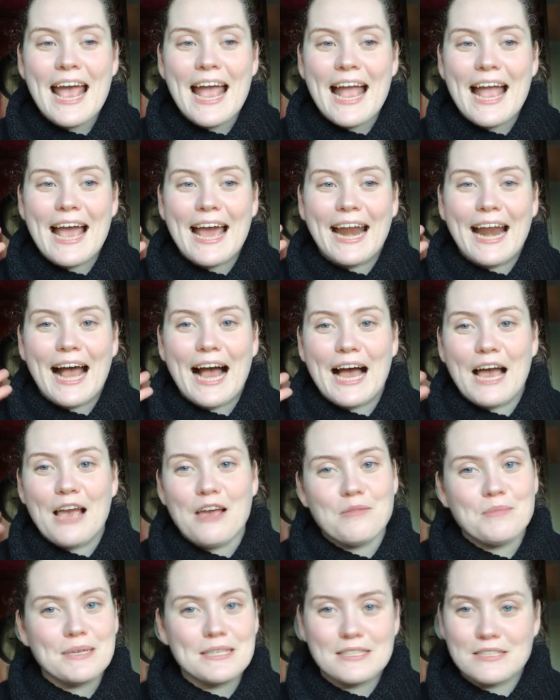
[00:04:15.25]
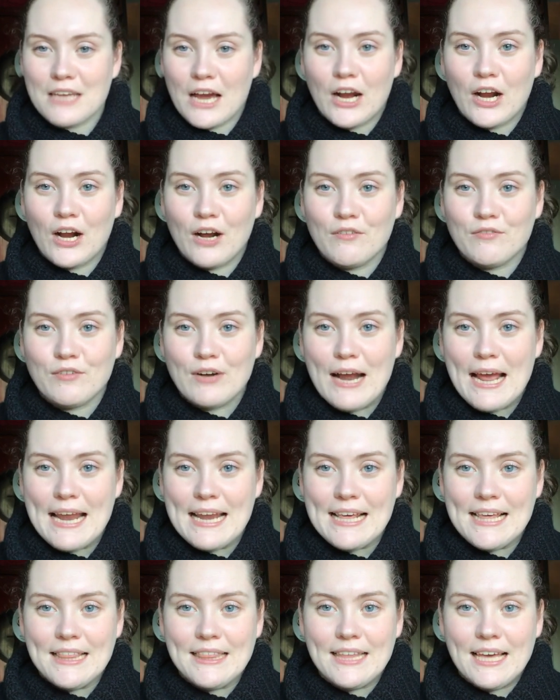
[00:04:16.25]
and I am a sucker for
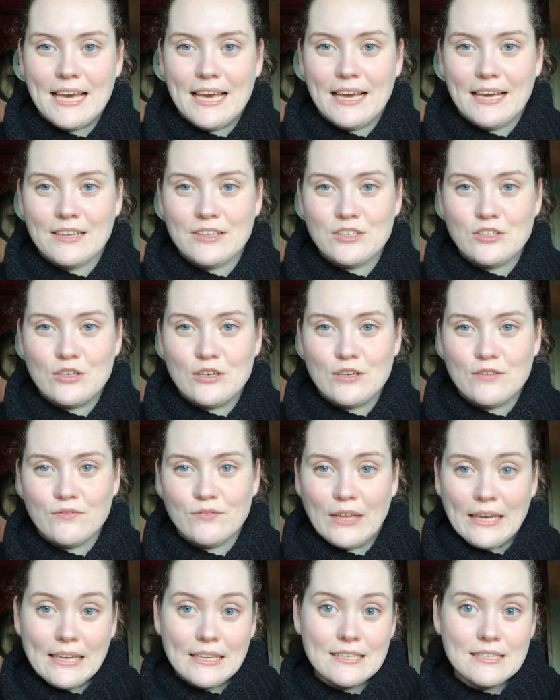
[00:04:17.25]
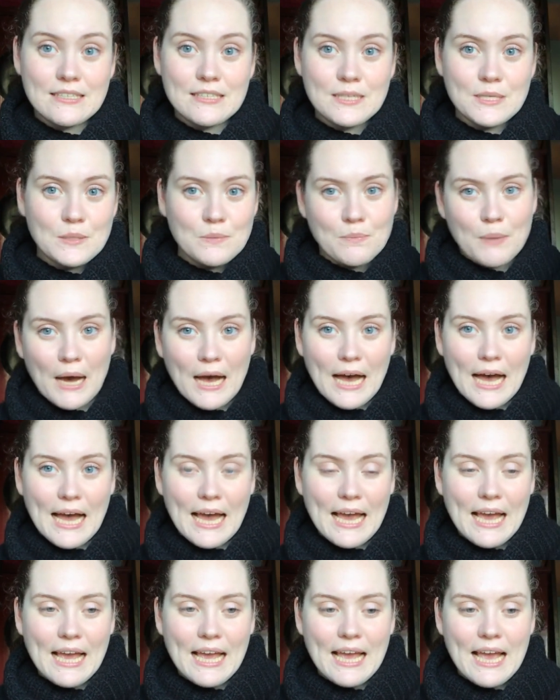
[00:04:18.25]
anything sort of like
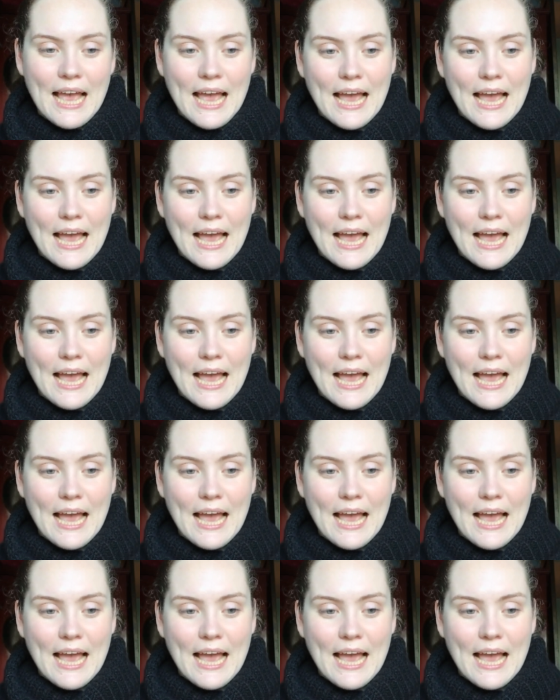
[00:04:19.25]
spy